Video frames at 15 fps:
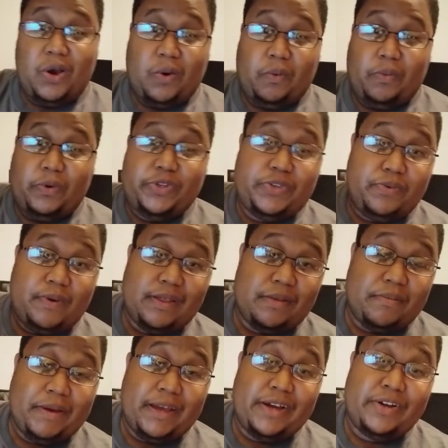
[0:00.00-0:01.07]
Or would you
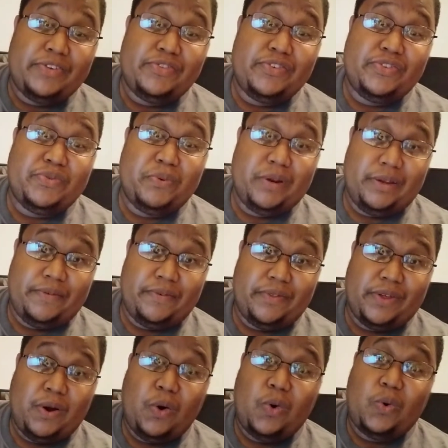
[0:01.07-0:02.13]
rather pay 120 for
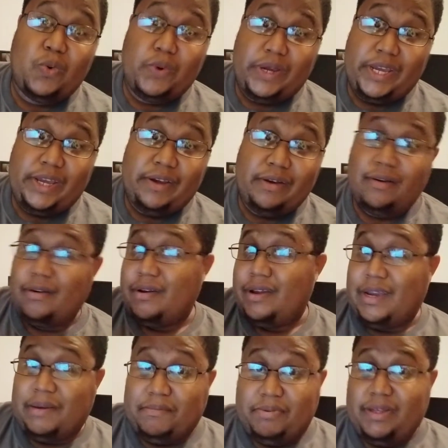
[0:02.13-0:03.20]
the whole year
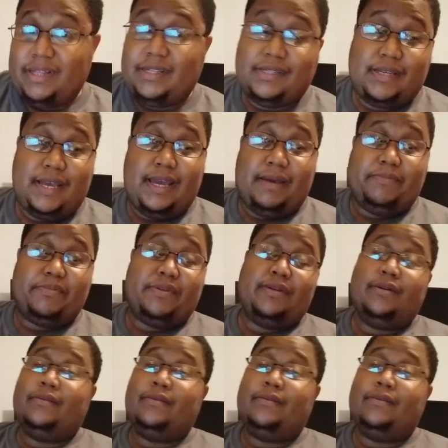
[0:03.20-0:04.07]
and play these games?